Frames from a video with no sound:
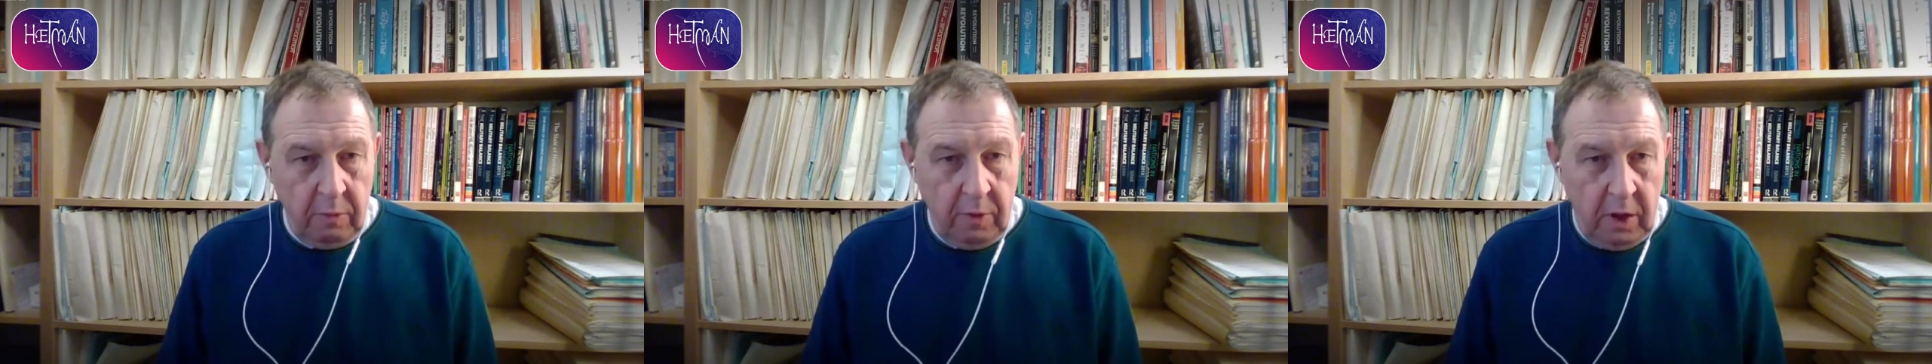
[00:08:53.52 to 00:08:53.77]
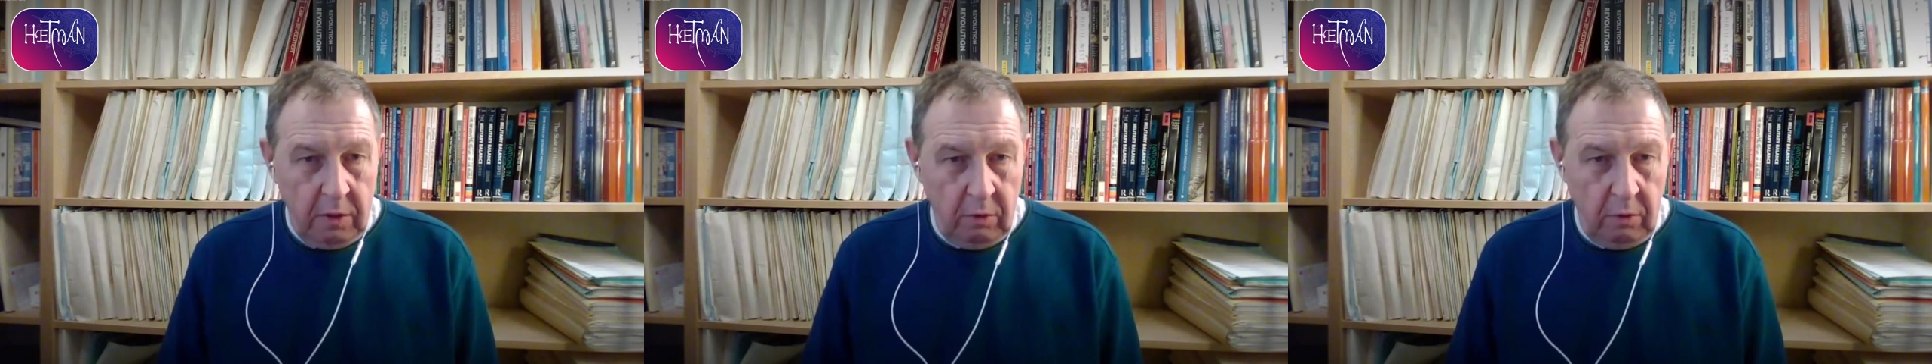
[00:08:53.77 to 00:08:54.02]

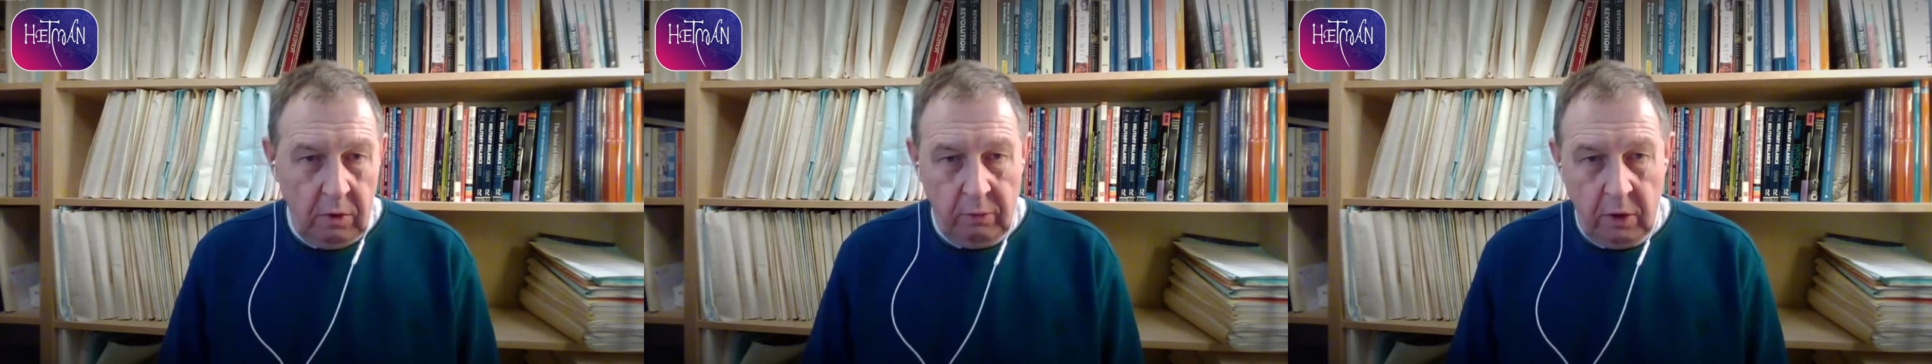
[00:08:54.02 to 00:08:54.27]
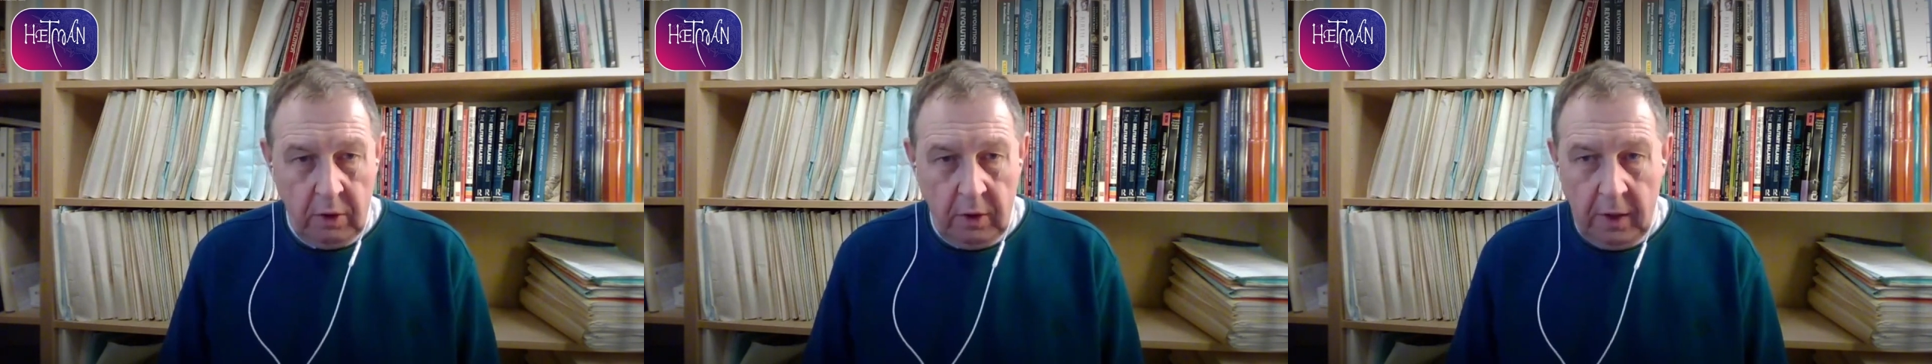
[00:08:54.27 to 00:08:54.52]
With the island
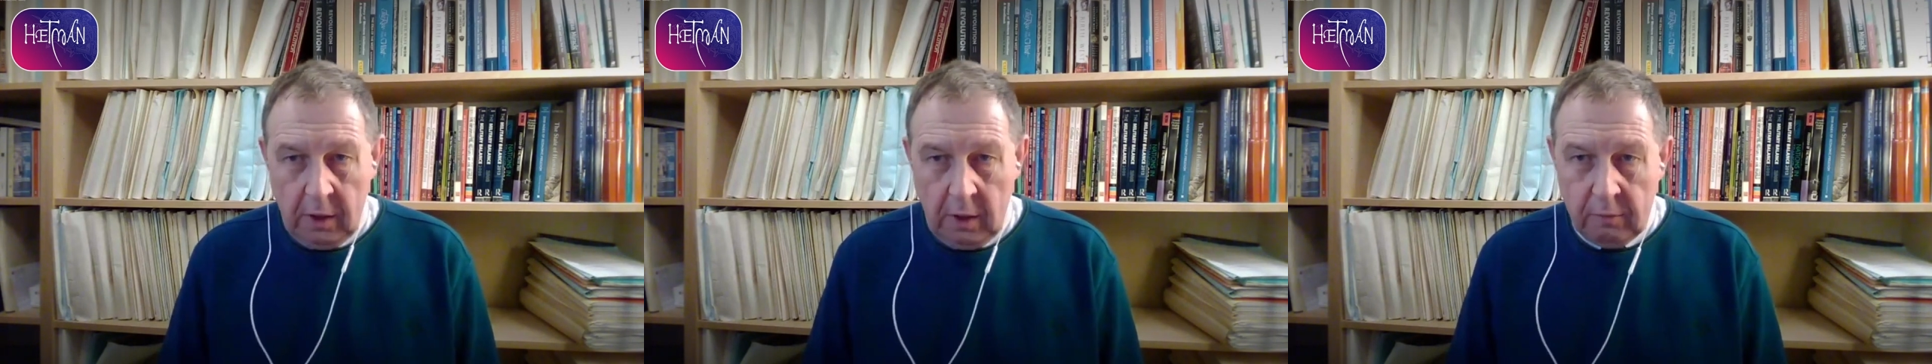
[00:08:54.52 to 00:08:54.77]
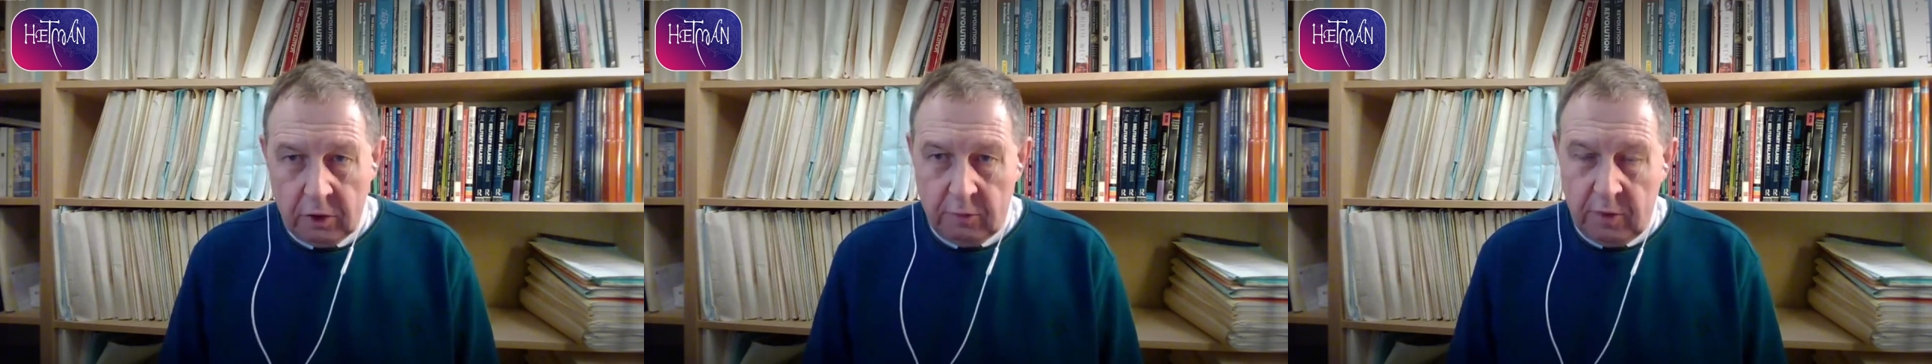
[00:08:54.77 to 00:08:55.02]
of
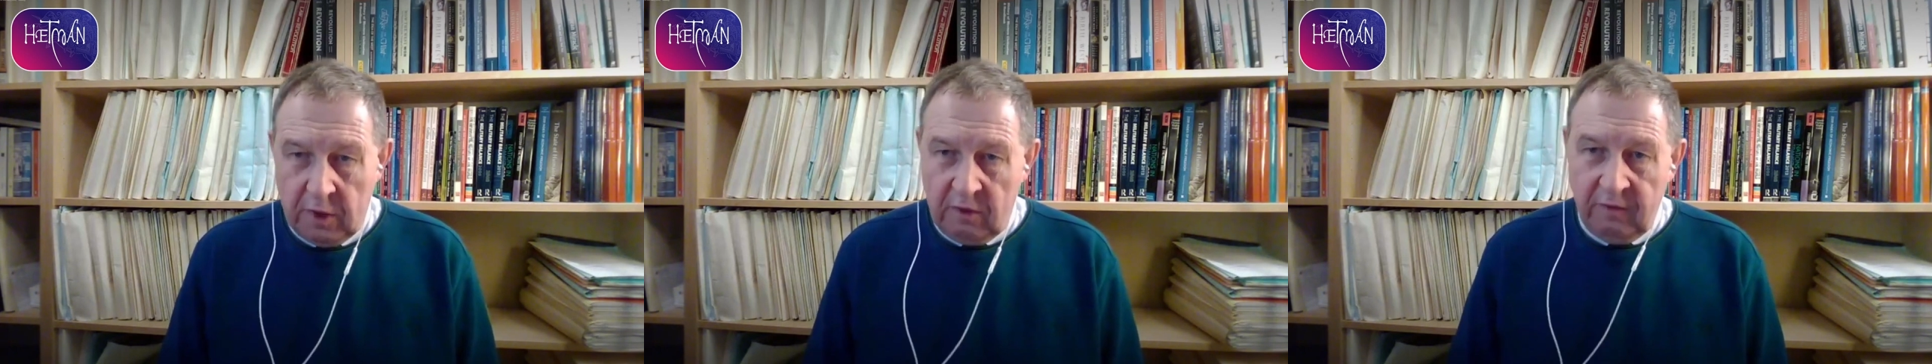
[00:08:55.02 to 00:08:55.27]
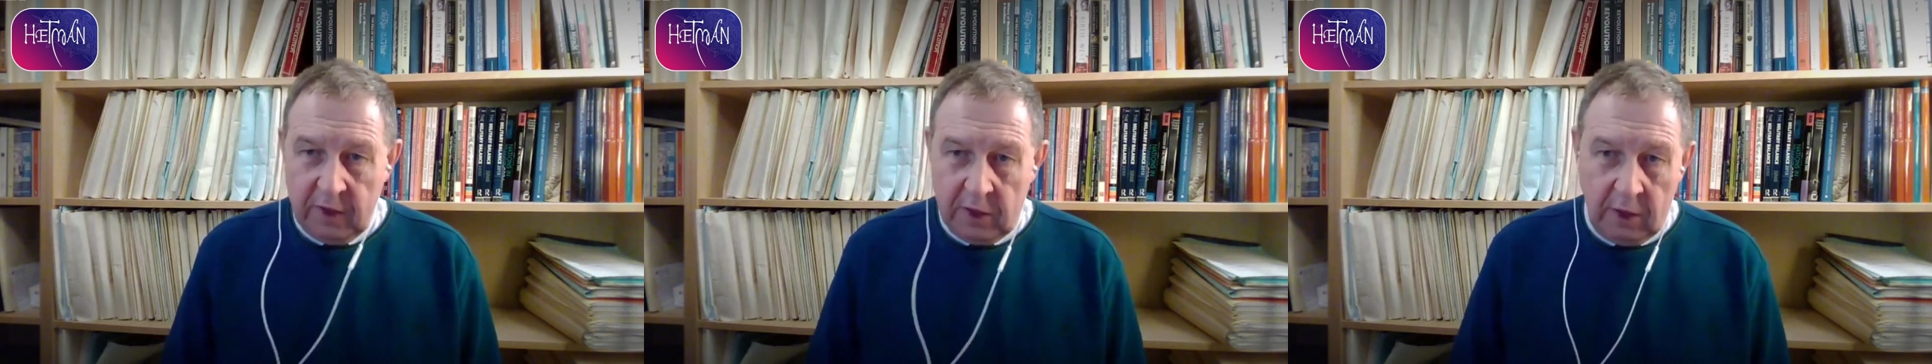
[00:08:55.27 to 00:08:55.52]
Tuzla and Kerch
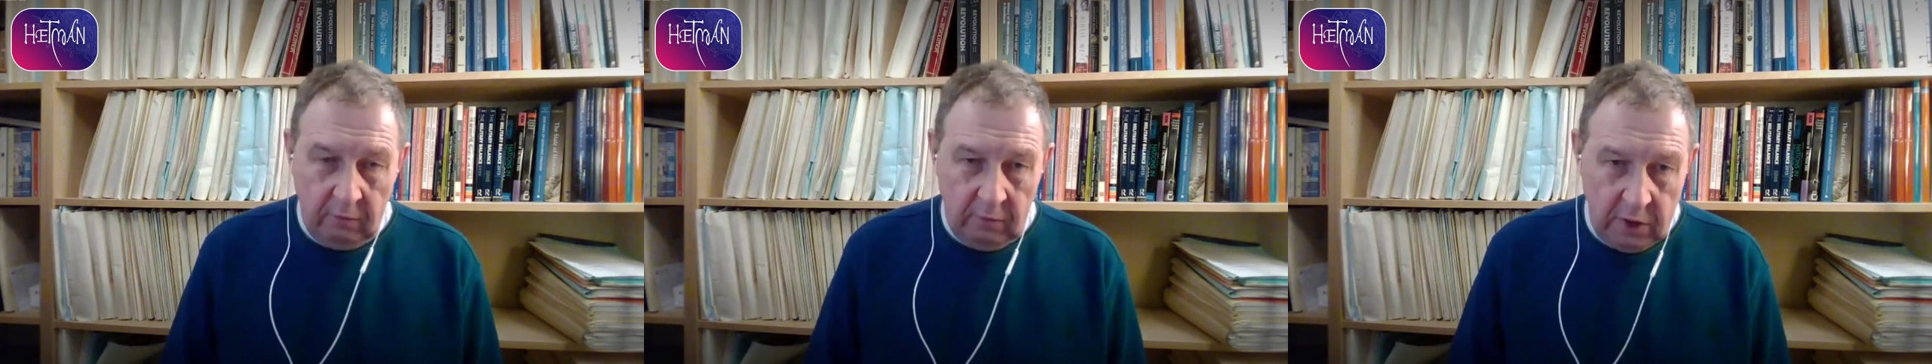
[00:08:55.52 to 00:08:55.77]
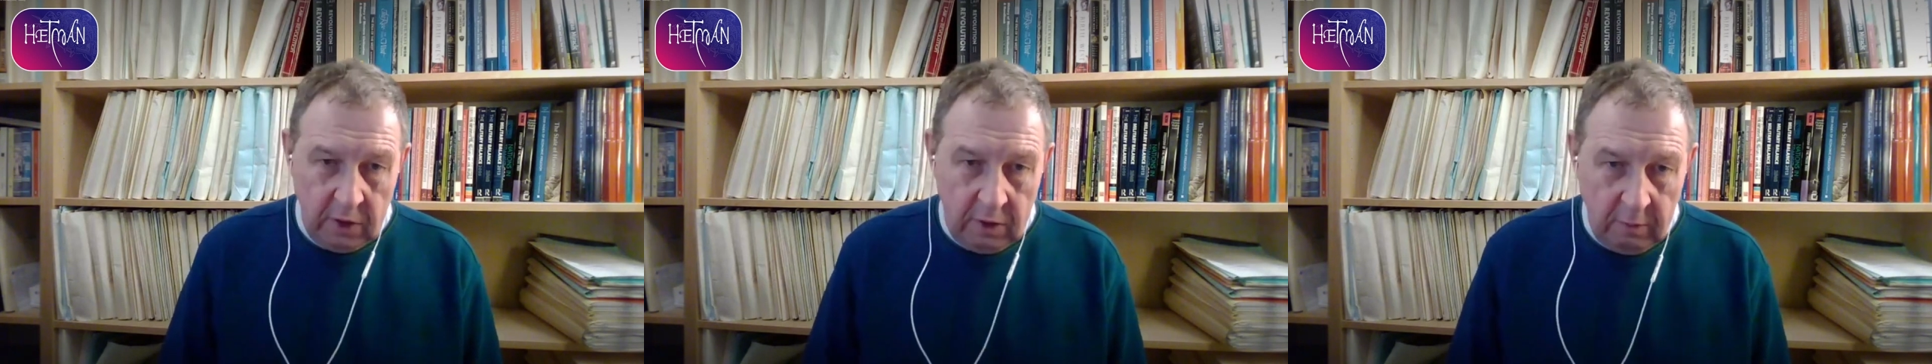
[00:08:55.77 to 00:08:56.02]
conflict, you
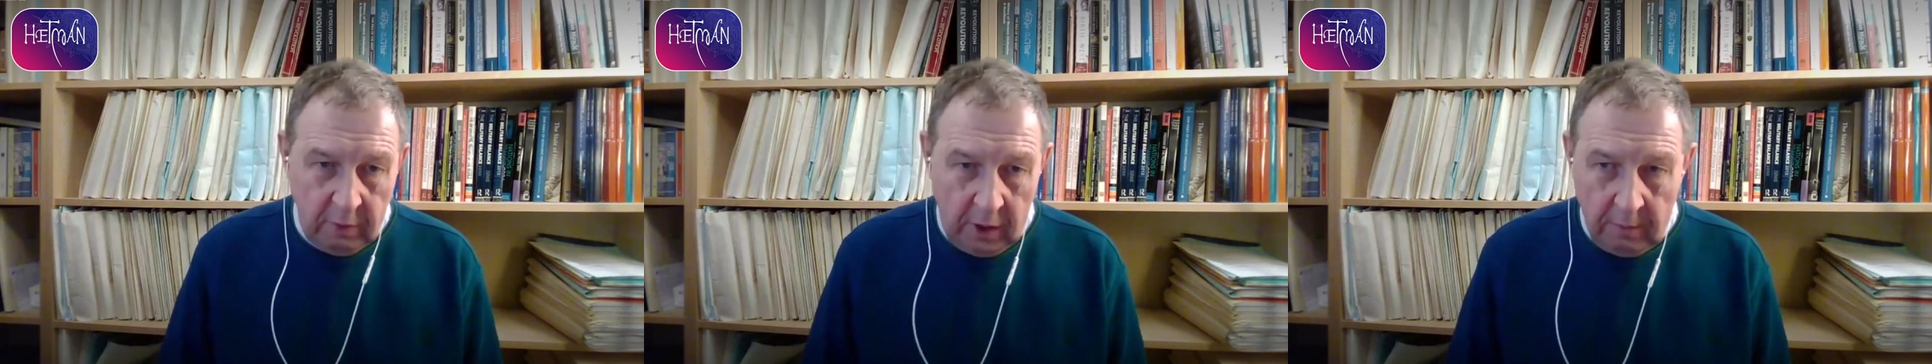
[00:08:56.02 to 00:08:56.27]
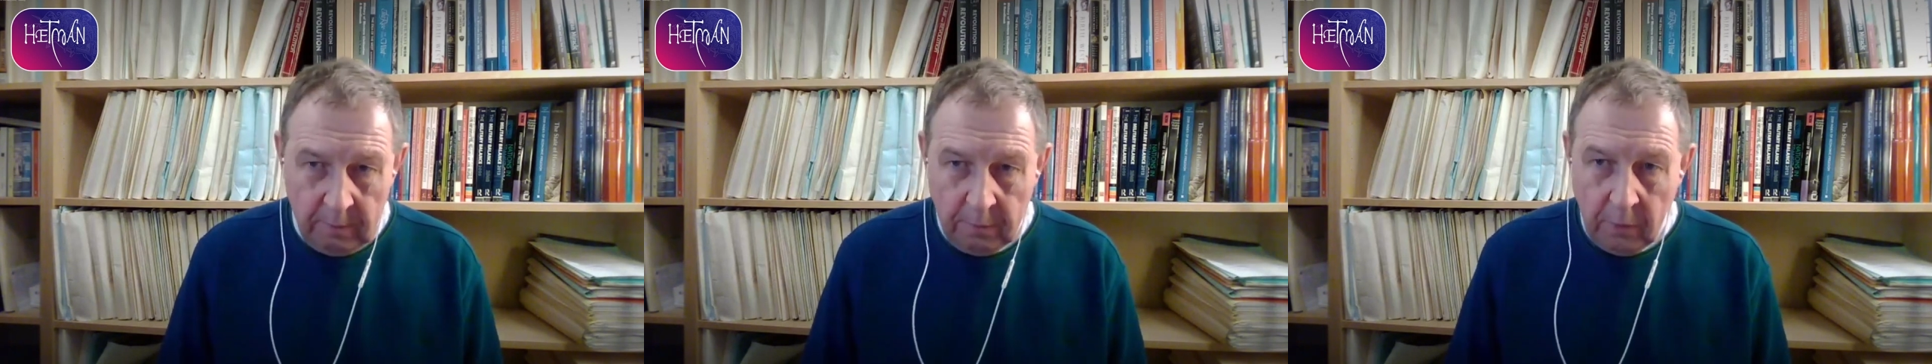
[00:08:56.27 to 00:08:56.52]
can look it up
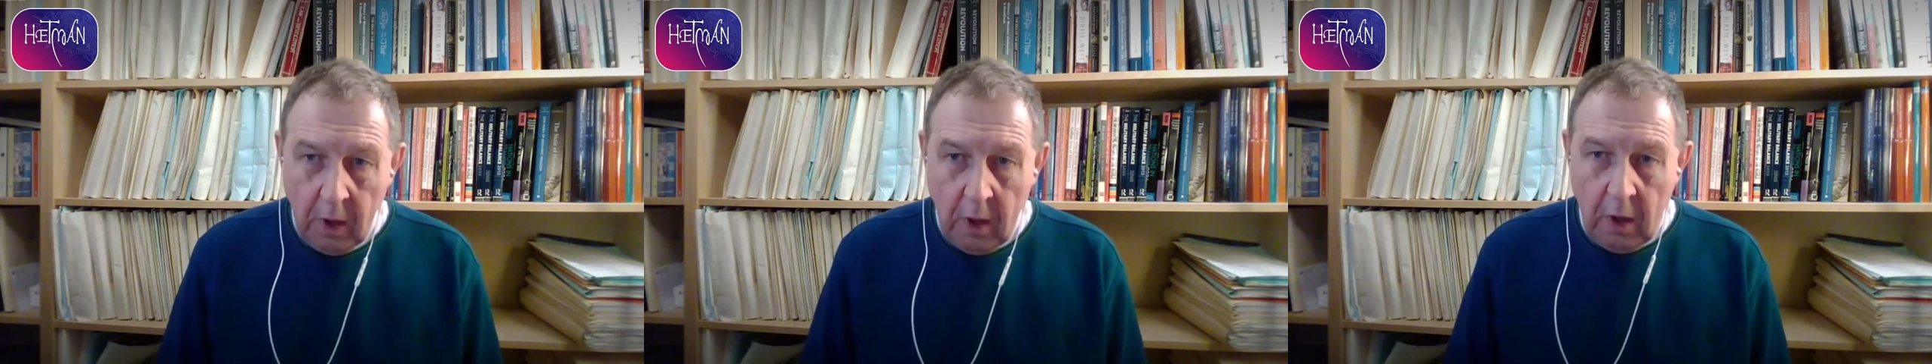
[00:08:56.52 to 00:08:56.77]
again.